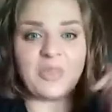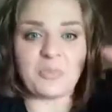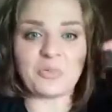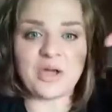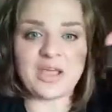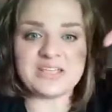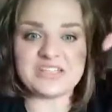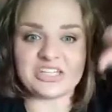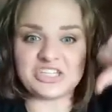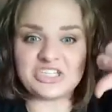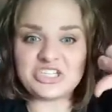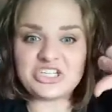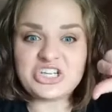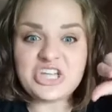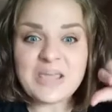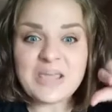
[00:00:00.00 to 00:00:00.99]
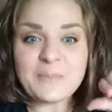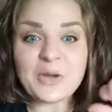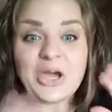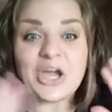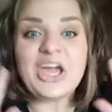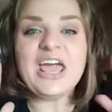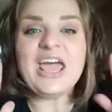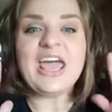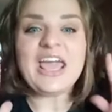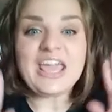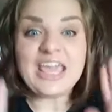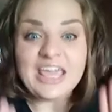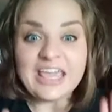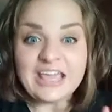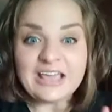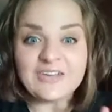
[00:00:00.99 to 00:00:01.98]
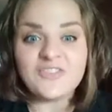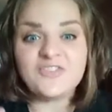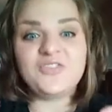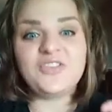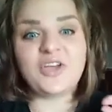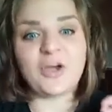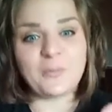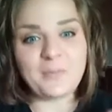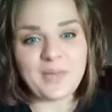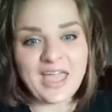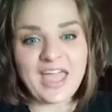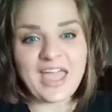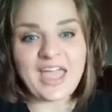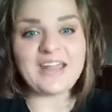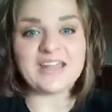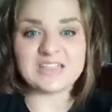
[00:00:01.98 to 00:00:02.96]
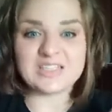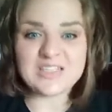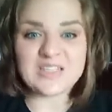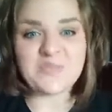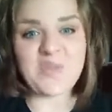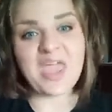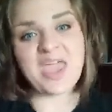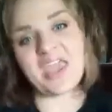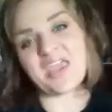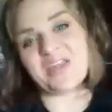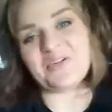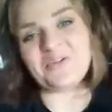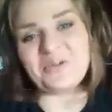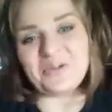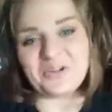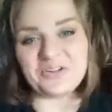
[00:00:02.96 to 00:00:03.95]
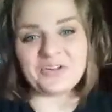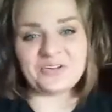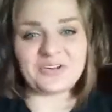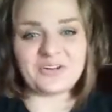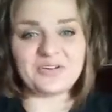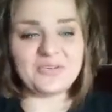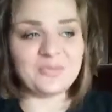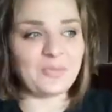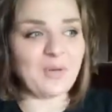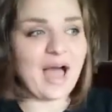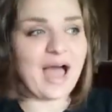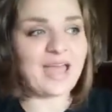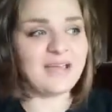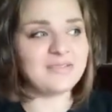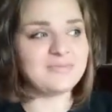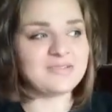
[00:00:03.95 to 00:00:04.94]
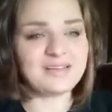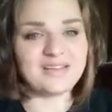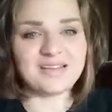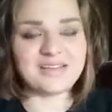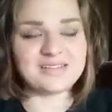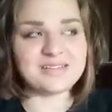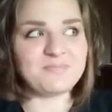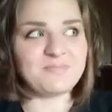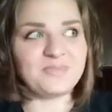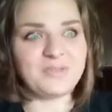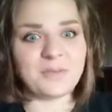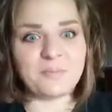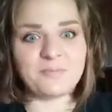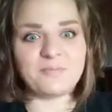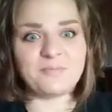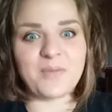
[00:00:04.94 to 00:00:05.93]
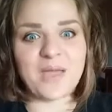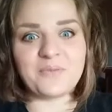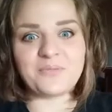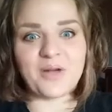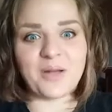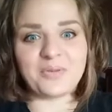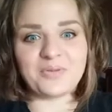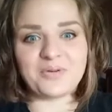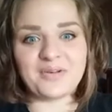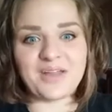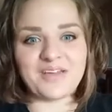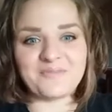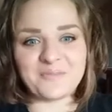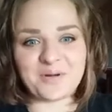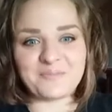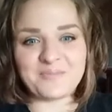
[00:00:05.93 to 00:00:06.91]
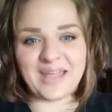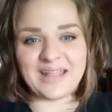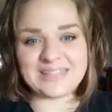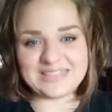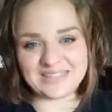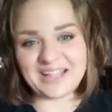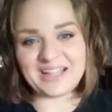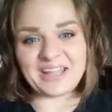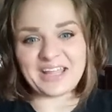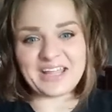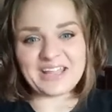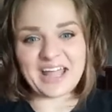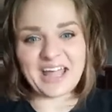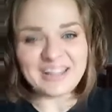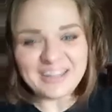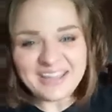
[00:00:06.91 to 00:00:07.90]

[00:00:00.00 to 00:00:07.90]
price is cheaper if your pet is spayed or neutered. Why? Because your pet probably won't have more pets and they like that.